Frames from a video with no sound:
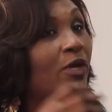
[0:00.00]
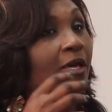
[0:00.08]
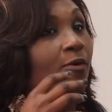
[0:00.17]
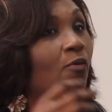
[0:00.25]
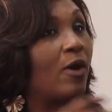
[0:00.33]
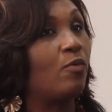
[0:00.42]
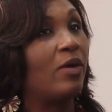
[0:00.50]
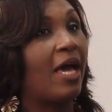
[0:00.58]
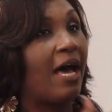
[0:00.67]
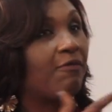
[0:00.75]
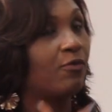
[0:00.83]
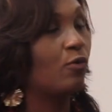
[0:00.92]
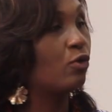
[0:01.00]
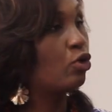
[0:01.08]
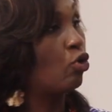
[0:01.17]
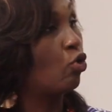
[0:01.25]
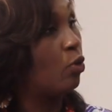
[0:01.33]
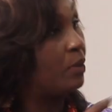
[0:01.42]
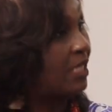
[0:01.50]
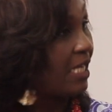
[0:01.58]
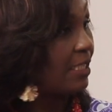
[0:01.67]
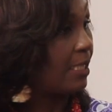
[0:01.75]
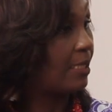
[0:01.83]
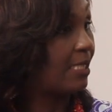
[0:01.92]
we when we have those group
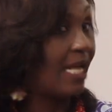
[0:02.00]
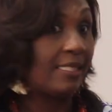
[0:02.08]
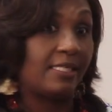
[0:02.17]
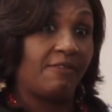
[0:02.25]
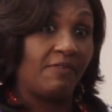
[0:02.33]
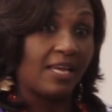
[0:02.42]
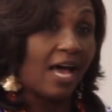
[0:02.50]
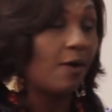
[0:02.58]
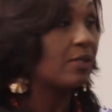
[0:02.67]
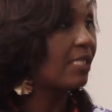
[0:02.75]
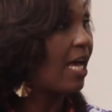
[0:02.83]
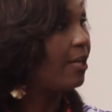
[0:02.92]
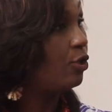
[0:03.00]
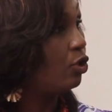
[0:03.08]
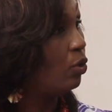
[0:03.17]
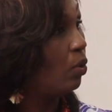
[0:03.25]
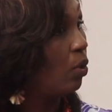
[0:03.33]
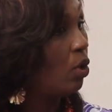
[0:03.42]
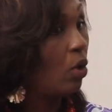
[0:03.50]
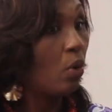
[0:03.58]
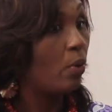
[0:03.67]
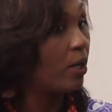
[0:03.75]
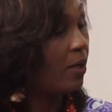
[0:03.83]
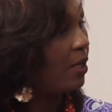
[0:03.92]
sessions, that's even outside you,
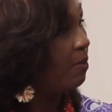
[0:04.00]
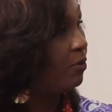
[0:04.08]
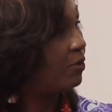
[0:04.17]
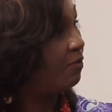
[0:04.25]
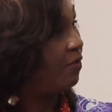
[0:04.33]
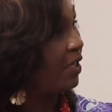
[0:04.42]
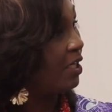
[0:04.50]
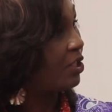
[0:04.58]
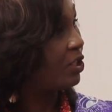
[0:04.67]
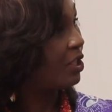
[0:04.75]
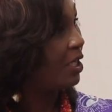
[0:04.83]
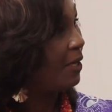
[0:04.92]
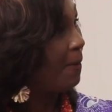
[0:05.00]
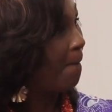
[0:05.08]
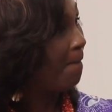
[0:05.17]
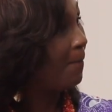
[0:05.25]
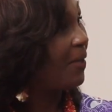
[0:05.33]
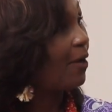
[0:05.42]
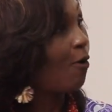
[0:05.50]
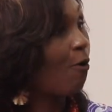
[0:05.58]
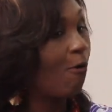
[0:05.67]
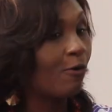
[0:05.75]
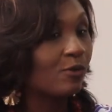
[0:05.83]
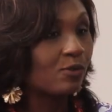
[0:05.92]
we're not able to finish
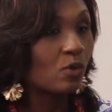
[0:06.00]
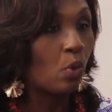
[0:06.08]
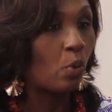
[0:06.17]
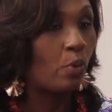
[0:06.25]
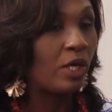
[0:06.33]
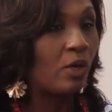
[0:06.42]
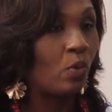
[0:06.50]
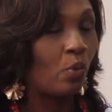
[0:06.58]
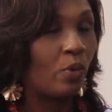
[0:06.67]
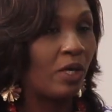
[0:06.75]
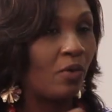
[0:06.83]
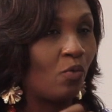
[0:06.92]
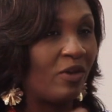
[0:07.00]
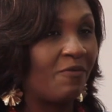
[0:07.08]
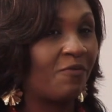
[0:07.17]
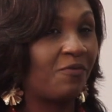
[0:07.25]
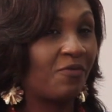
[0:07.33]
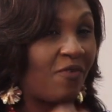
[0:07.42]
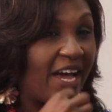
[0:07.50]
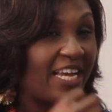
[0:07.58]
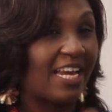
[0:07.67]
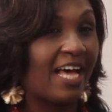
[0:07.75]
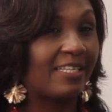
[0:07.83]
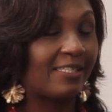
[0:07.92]
because we we we
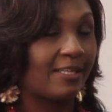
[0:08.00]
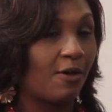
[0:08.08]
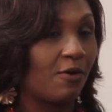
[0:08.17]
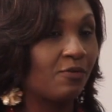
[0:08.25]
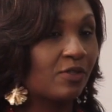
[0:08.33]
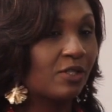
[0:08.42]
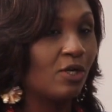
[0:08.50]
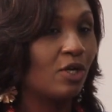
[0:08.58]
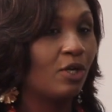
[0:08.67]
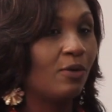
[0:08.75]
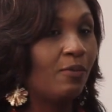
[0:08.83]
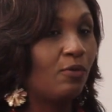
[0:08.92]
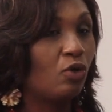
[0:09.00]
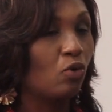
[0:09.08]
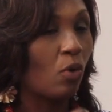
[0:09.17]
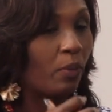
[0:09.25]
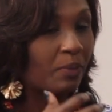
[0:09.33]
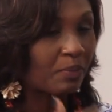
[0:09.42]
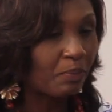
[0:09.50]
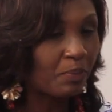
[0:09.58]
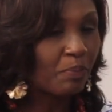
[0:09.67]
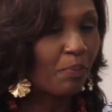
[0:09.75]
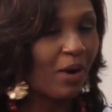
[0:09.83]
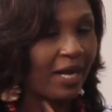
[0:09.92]
find ourselves, you know,
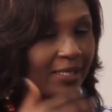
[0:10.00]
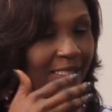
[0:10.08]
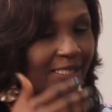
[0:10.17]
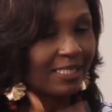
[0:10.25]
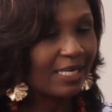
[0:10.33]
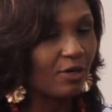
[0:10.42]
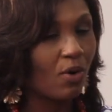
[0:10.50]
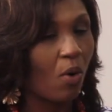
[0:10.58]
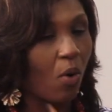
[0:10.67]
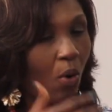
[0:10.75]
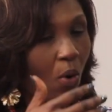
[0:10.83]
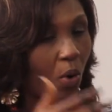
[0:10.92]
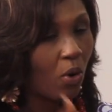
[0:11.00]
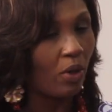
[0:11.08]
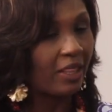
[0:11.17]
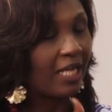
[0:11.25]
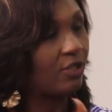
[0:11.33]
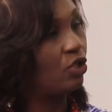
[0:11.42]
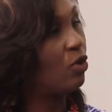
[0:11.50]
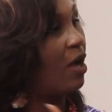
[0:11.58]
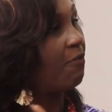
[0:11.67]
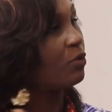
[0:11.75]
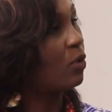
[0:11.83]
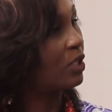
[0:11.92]
practicing all that you
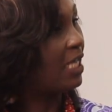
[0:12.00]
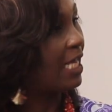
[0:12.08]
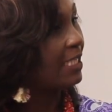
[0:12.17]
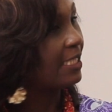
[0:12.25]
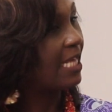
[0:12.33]
have taught us